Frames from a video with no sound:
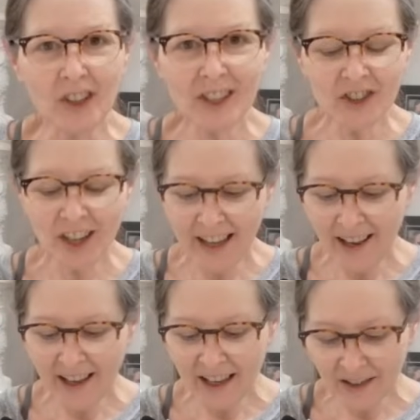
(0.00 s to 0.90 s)
yardage I
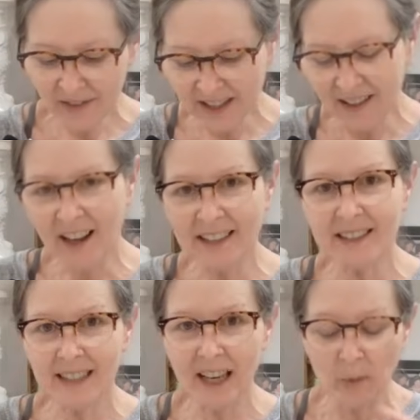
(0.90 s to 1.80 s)
have and kind of
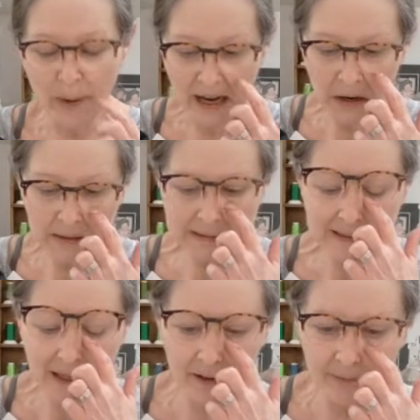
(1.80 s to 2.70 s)
scale back on
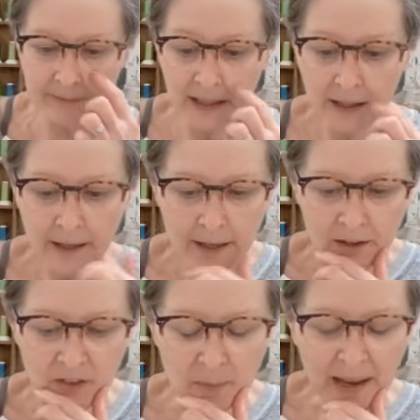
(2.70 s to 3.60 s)
some.
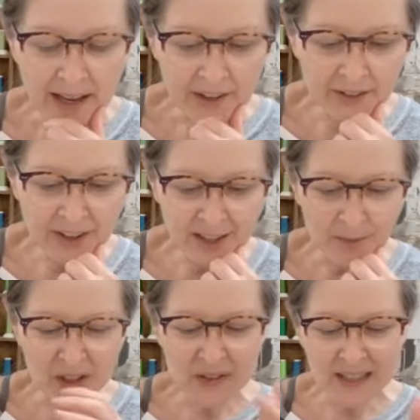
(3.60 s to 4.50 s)
The pattern that I'm
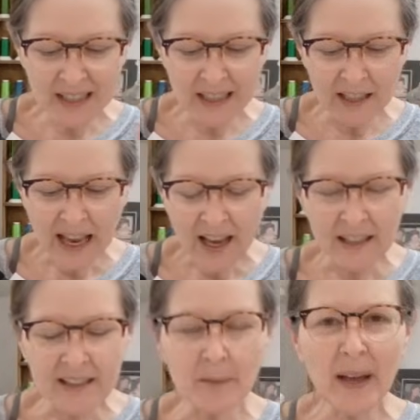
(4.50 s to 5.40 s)
using, it
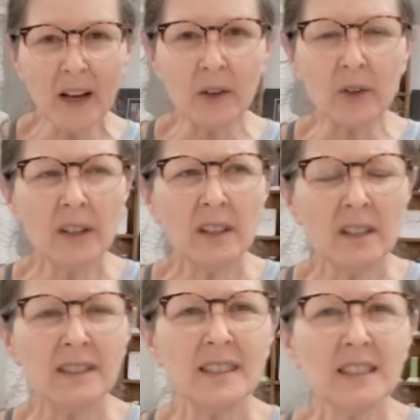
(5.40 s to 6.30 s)
has about
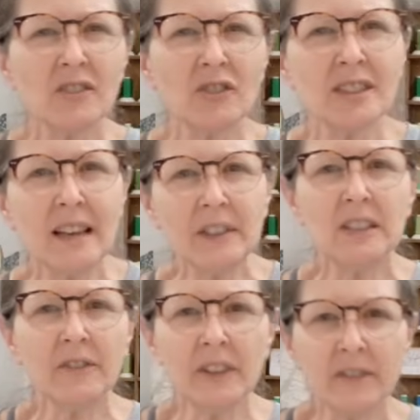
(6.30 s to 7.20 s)
6 or 7
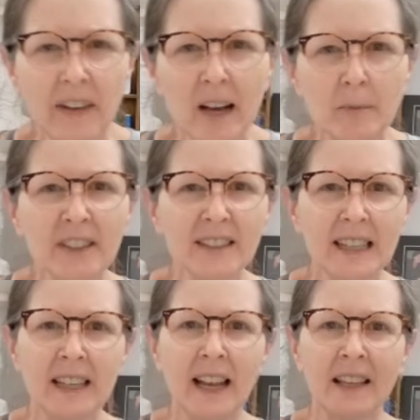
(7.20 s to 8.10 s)
different fabrics in
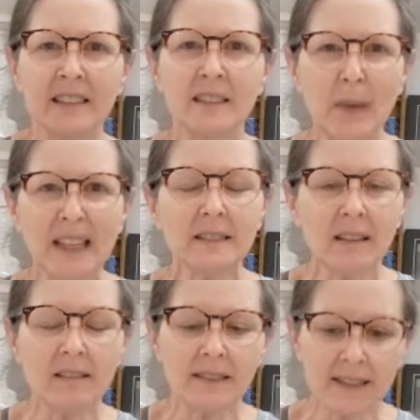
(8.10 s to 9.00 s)
it, and it's based
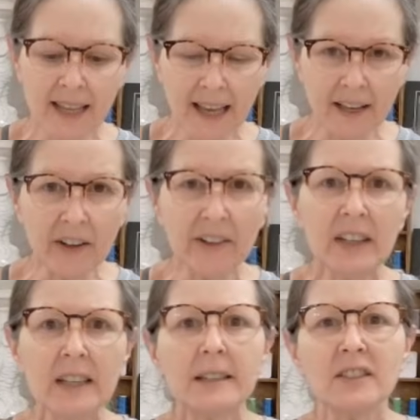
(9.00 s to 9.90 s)
on scale.
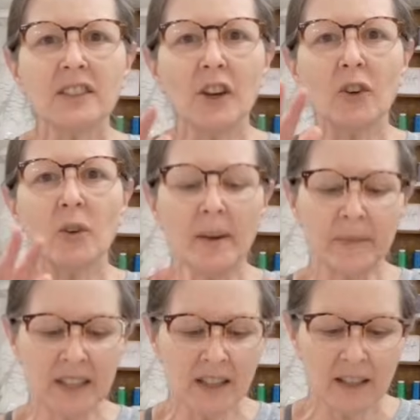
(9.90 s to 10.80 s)
So I'm
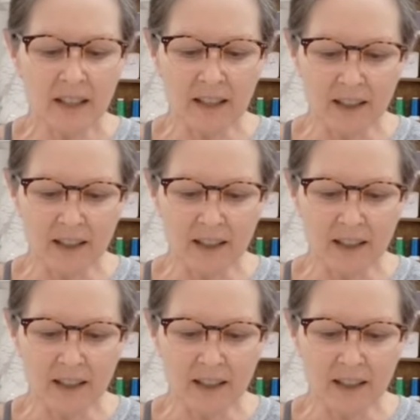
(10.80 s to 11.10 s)
going